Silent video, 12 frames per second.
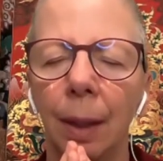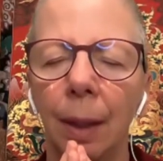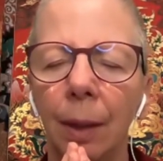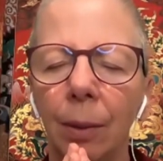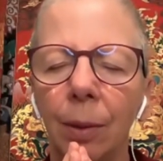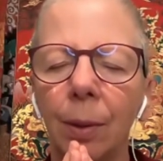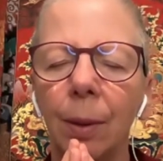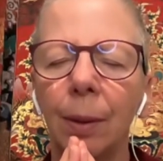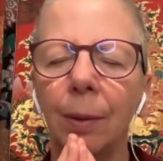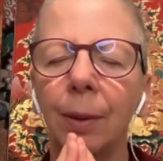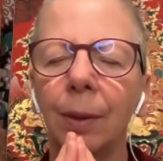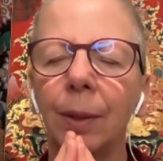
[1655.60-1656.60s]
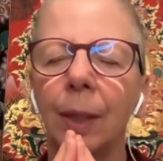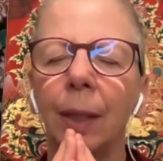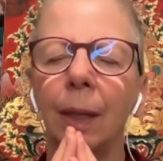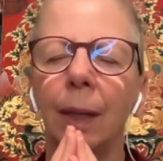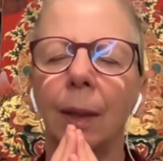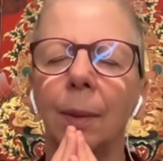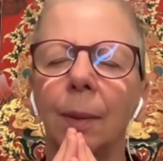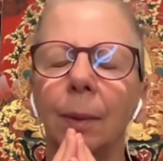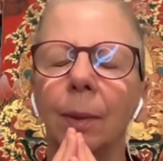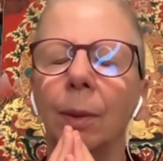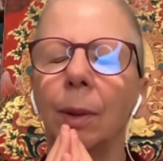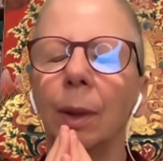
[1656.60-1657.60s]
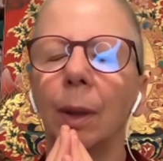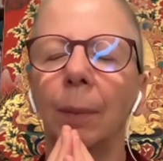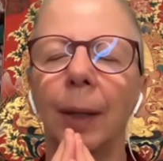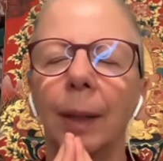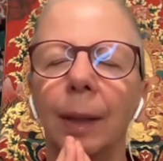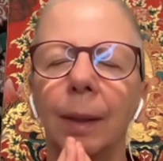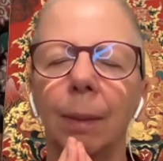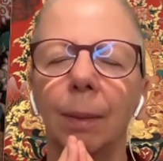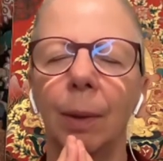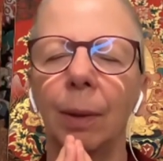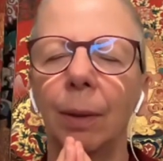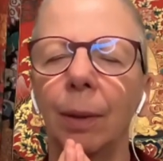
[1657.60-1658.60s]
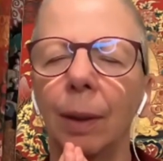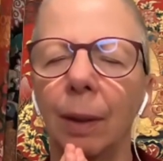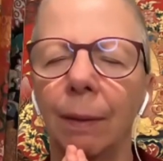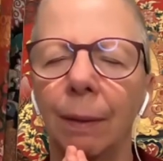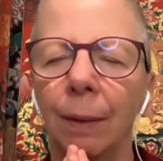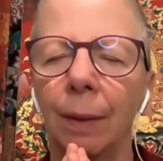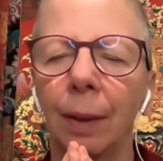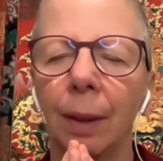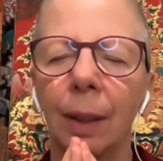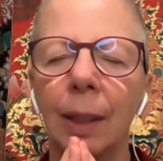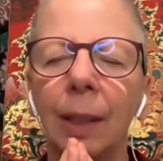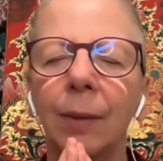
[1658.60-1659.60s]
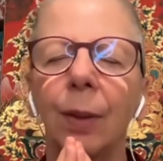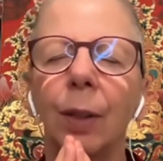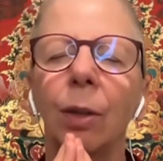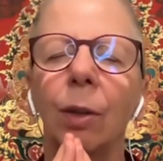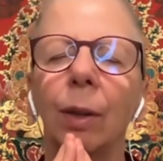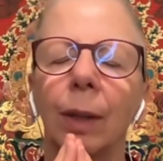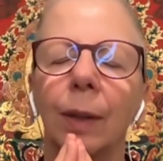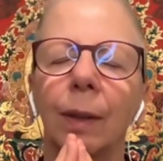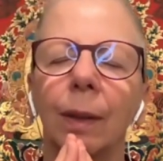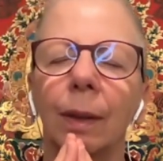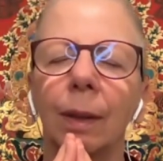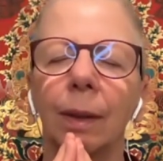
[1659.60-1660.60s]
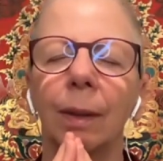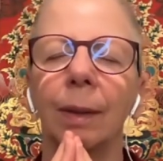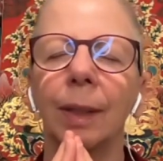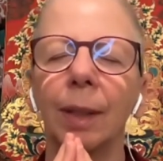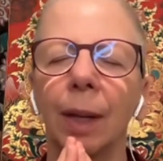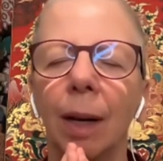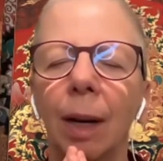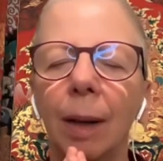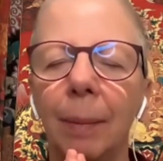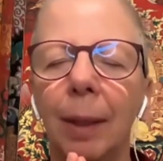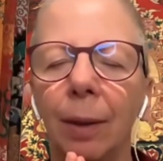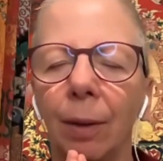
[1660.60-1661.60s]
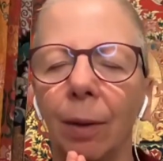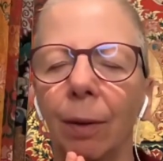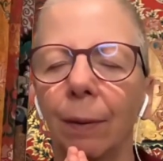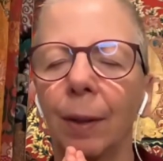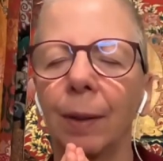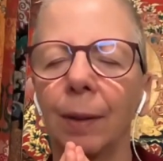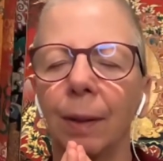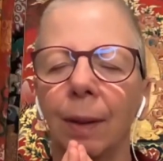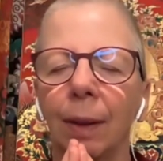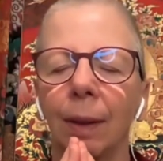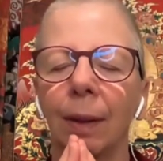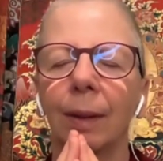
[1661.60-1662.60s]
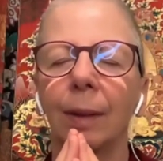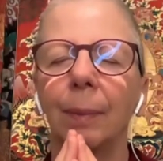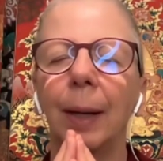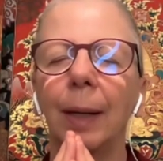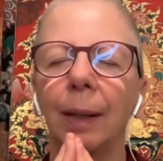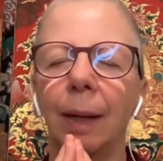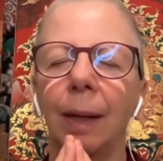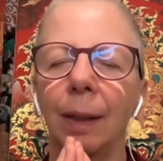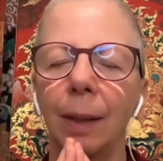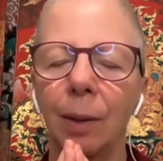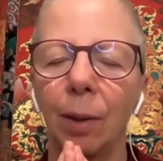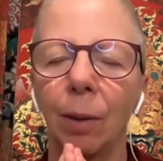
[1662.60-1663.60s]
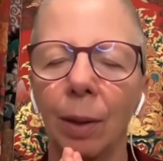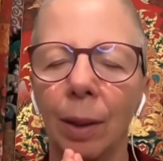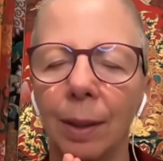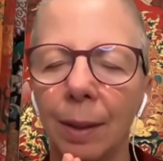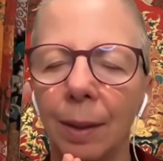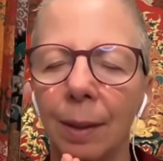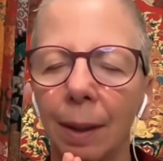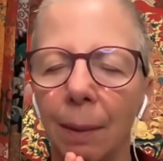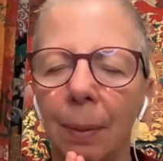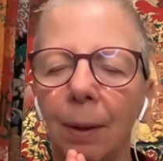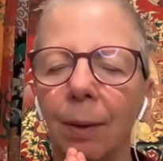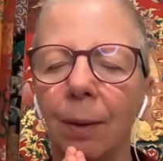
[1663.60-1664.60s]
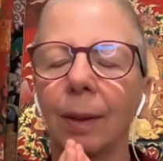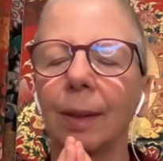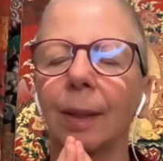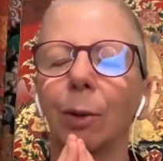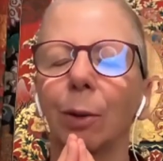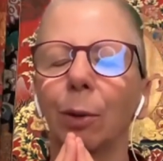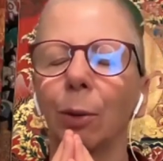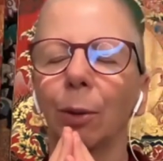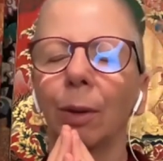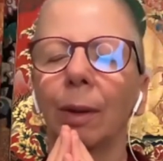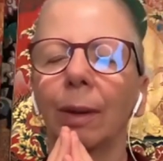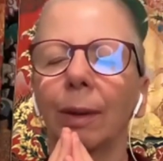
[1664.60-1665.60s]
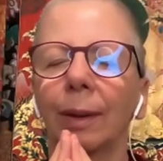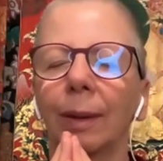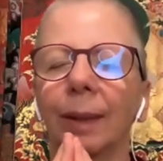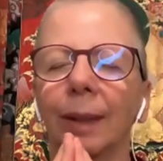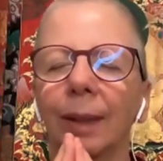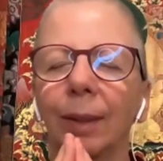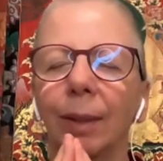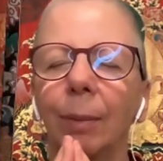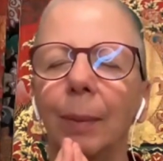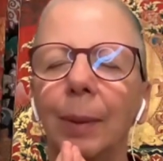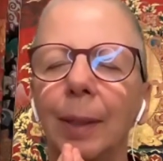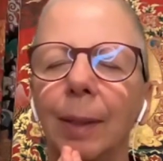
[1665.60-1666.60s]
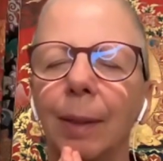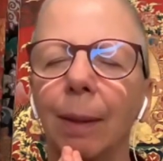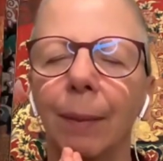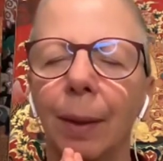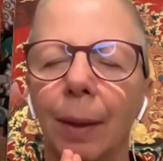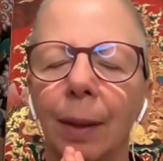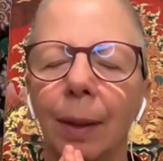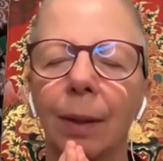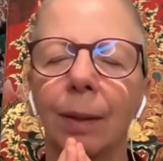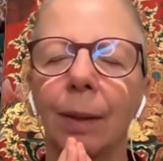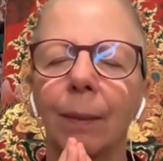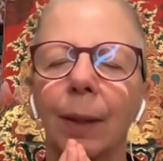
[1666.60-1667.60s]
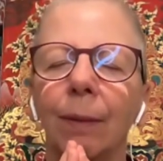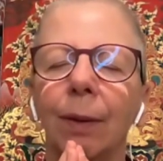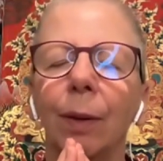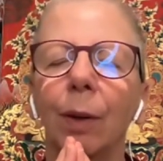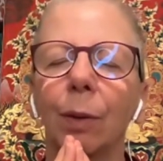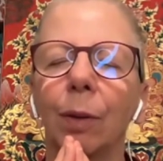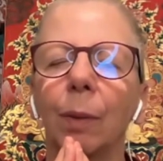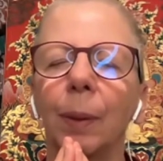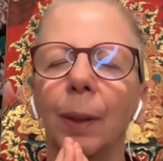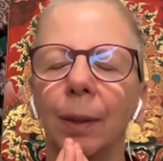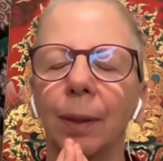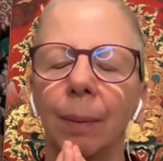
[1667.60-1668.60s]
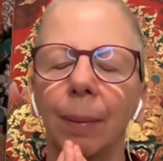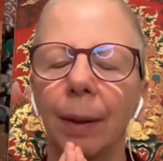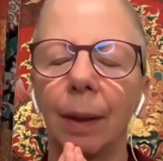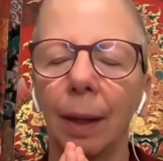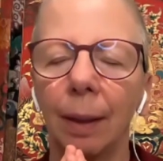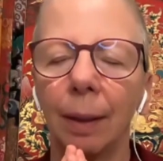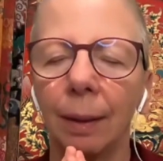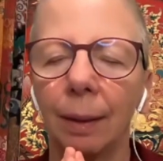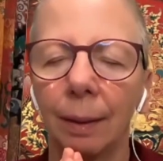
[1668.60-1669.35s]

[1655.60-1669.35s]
And also, I was just thinking as we were doing that practice, I'm wondering if it's very curious that the timing of this debate and His Holiness's appearance in New York. So maybe there's something very auspicious about that.